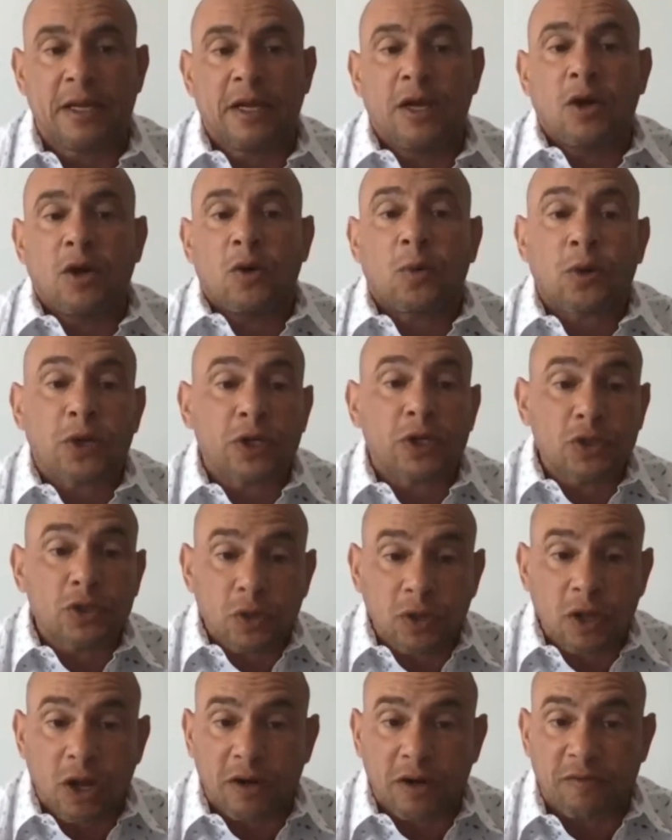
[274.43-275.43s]
We're going to do a
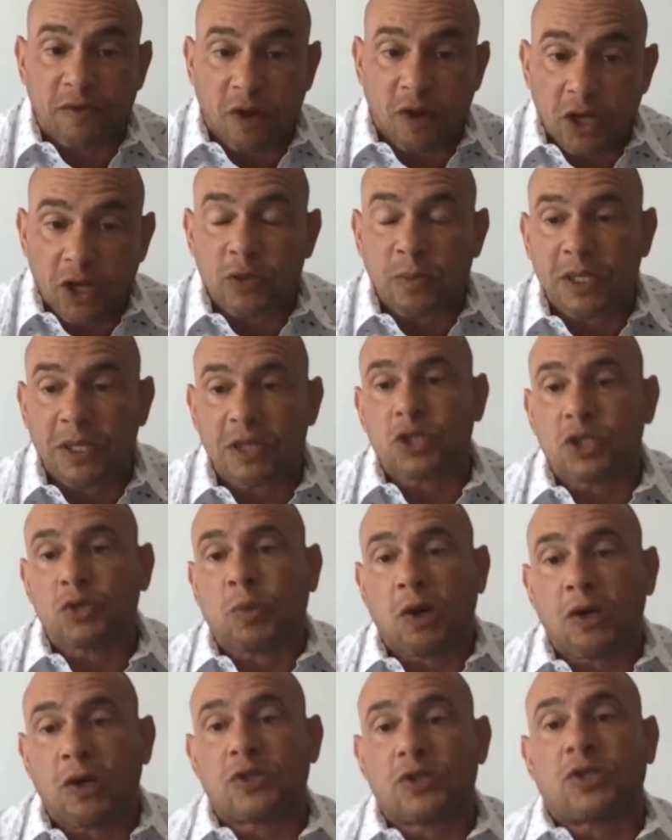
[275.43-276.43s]
lot of volume at this
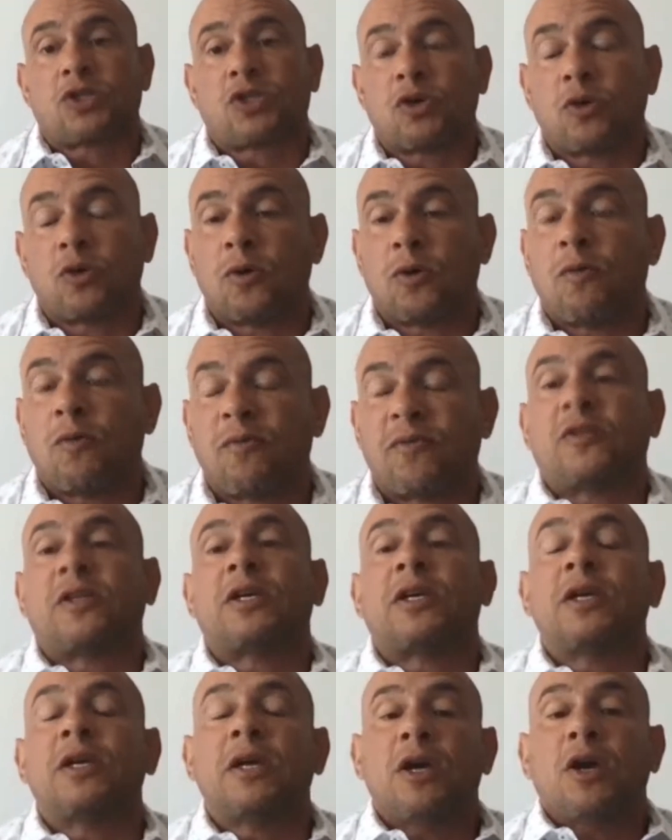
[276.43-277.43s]
project, so
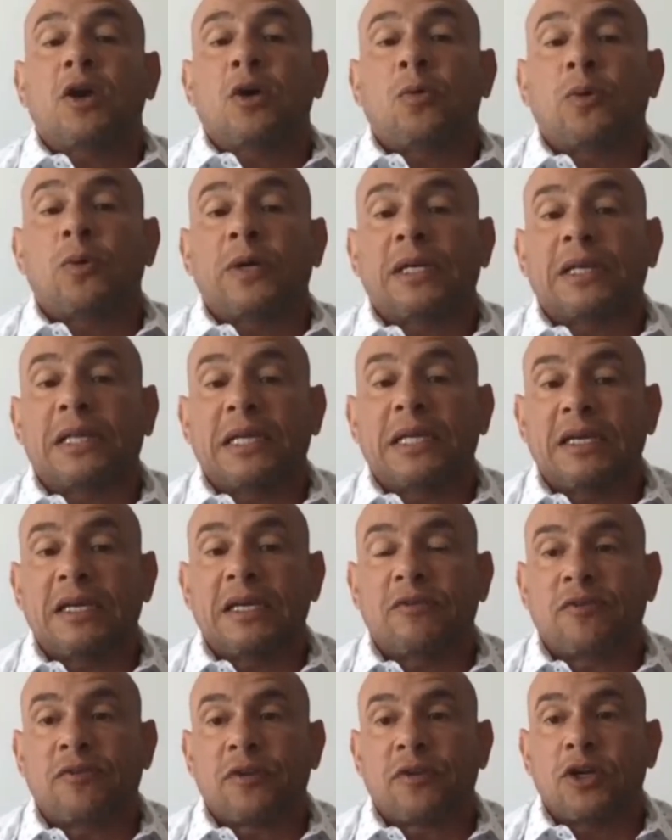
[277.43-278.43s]
hopefully we
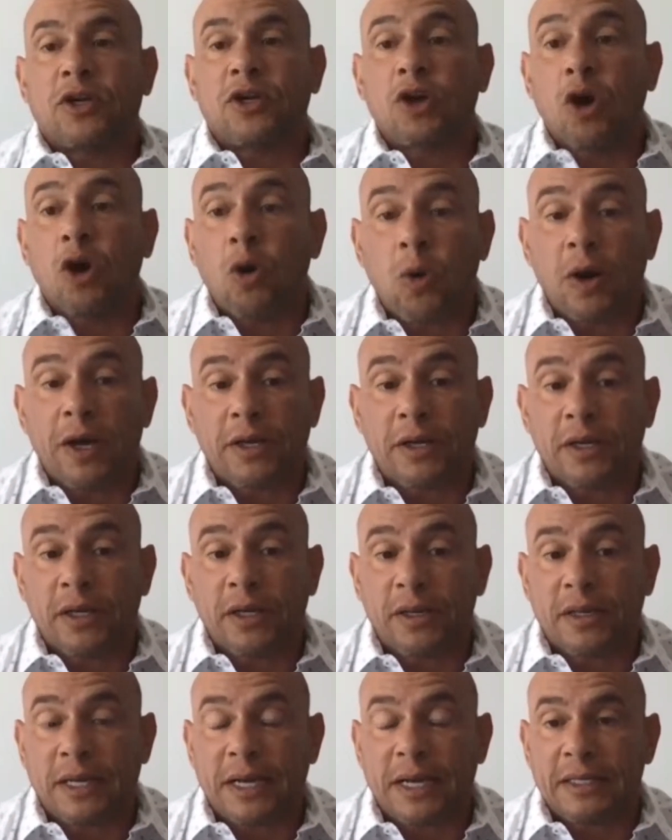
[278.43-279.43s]
leave no one
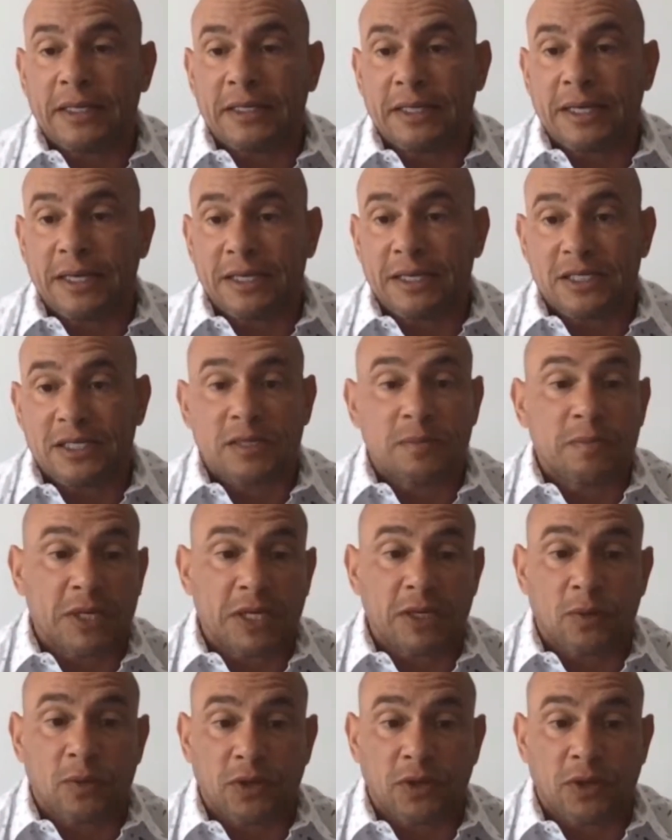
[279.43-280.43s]
that has
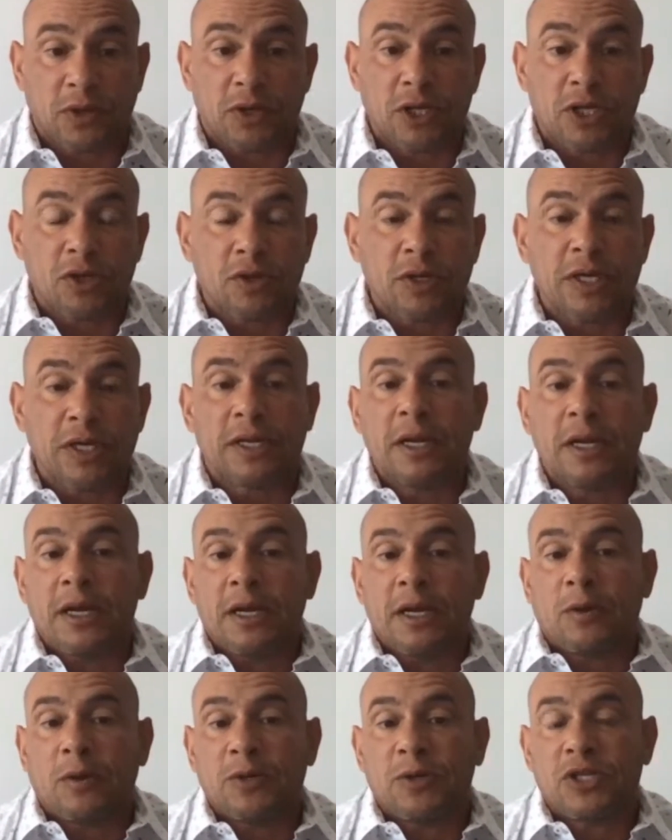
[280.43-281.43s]
submitted without a unit.
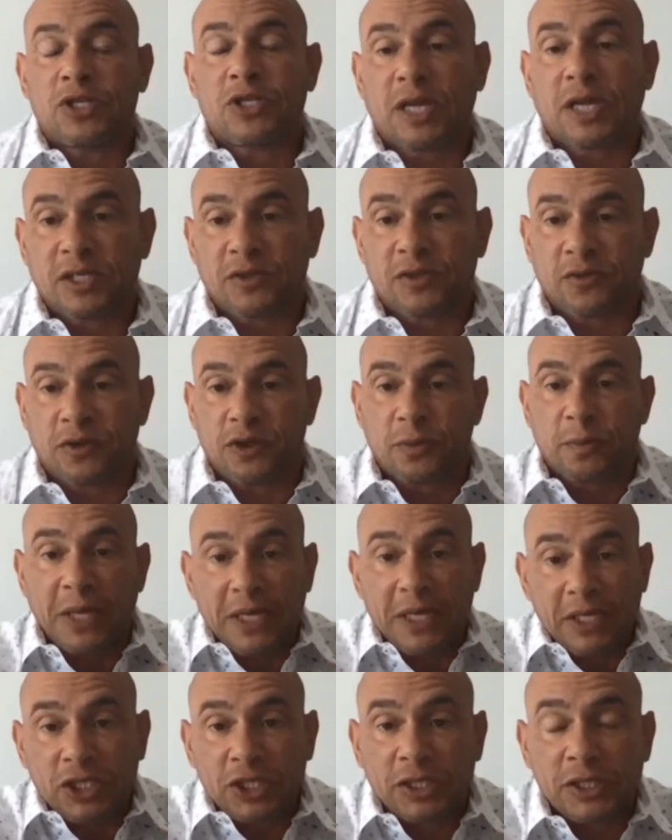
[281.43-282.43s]
We just ask for your
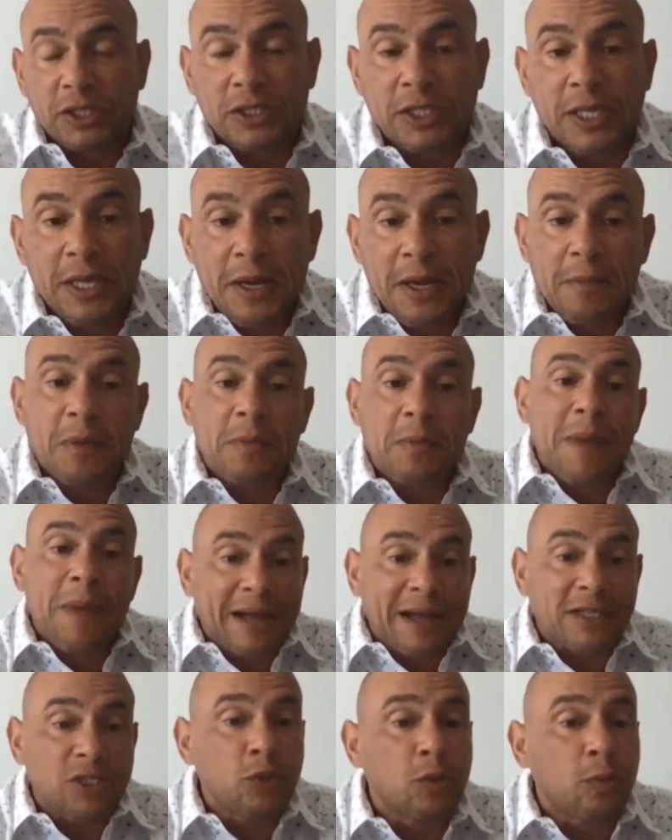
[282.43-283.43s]
patience. But
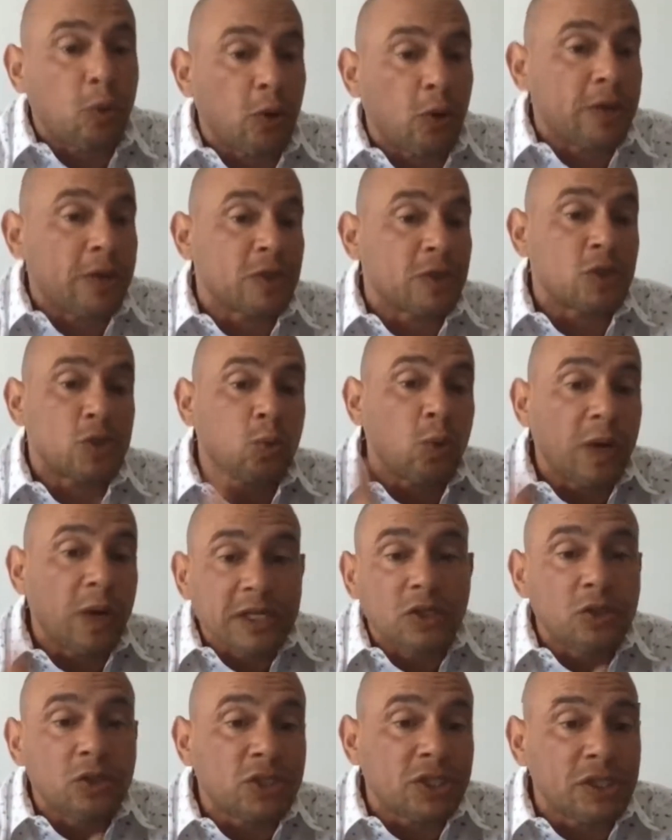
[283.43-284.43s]
back to appointments. When
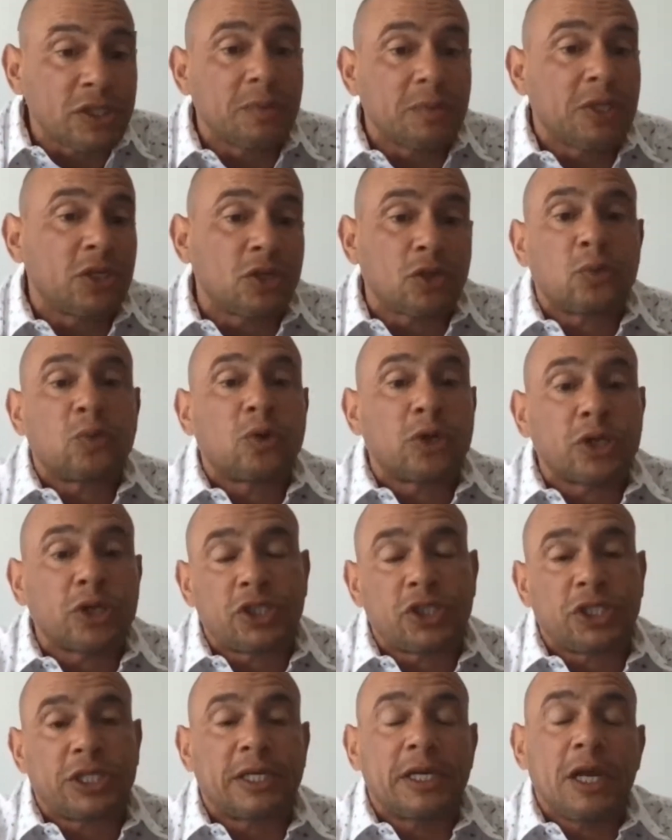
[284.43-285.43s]
you submit your
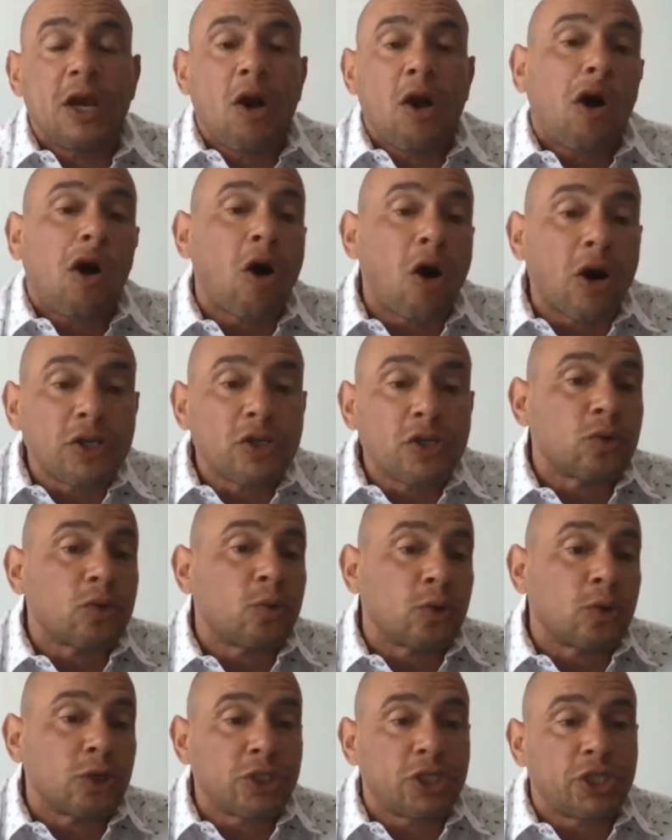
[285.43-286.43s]
worksheet, on your
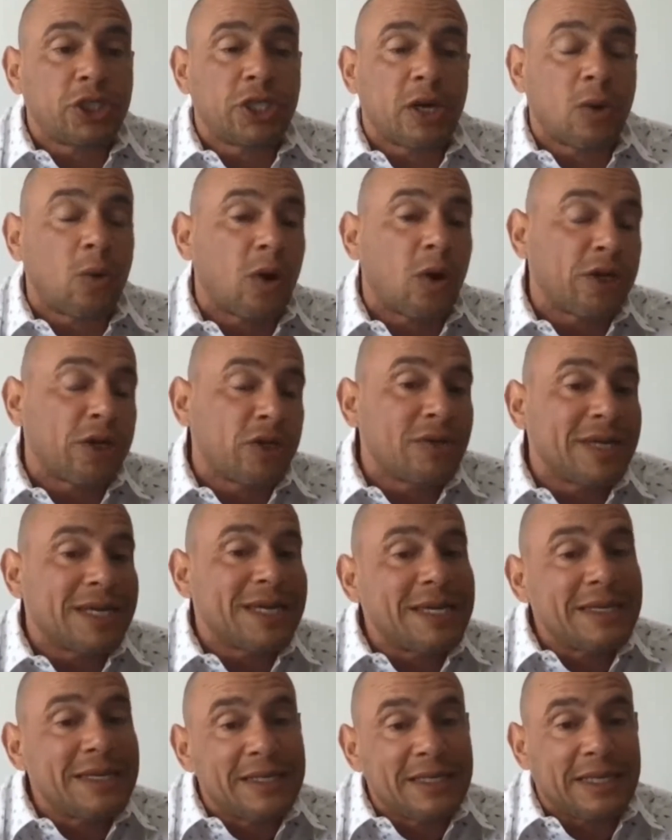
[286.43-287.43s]
worksheet, I want you
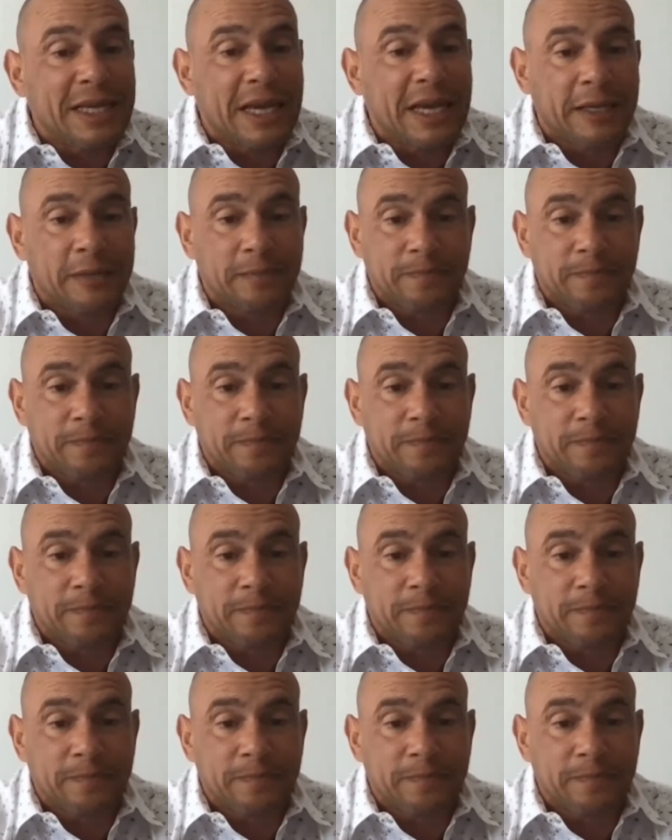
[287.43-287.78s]
to indicate